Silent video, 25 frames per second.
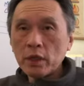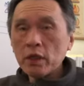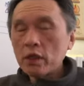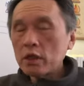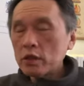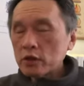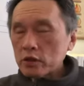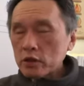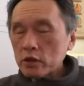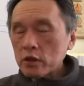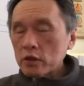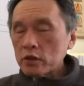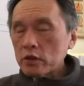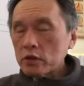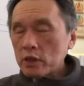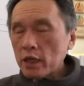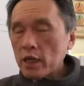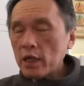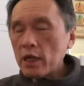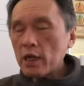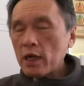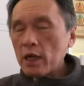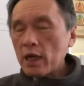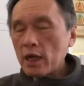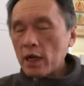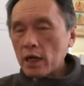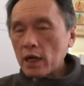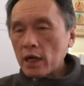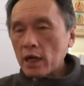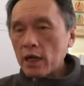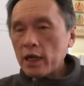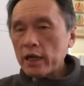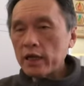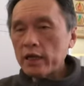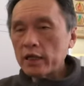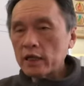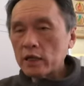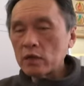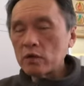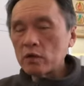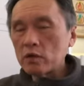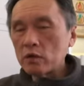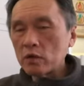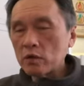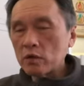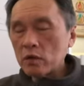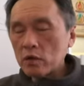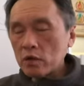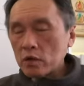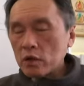So today I like
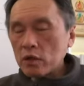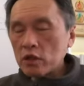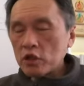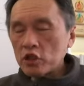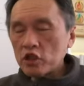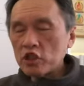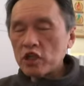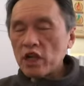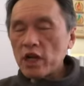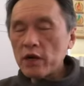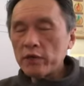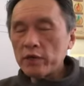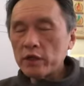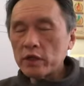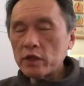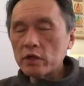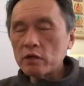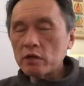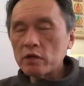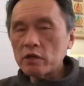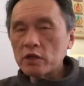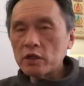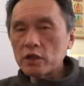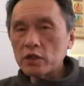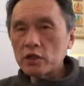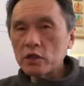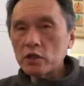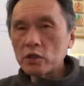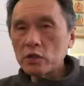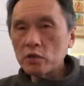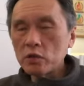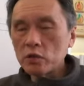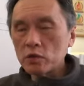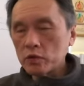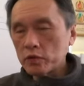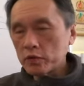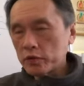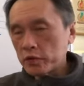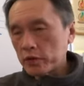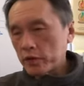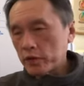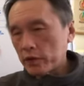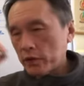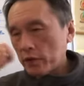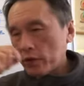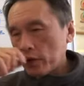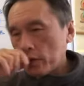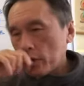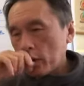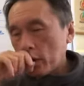to share with you these tools,
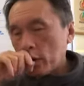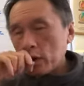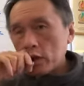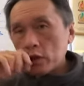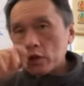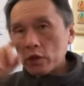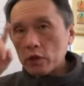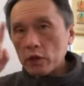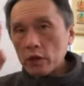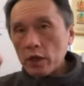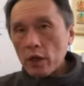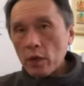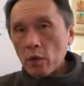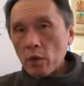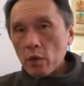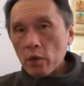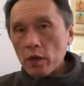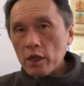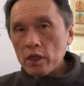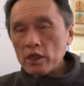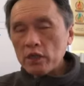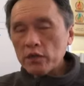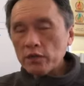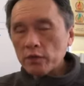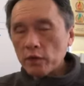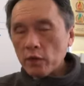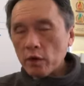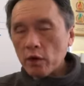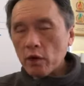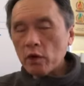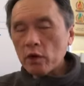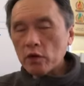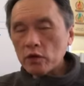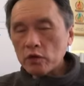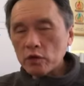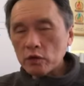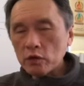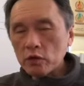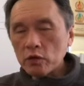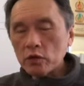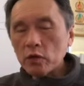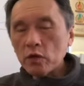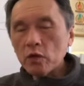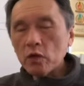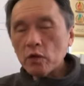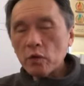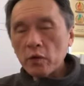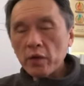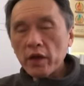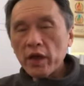so that once for all you know
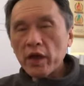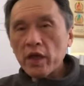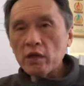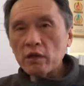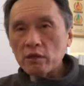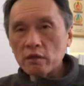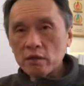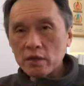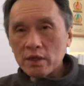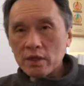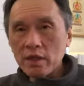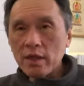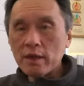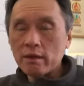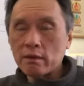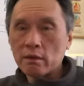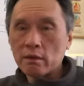where you stand.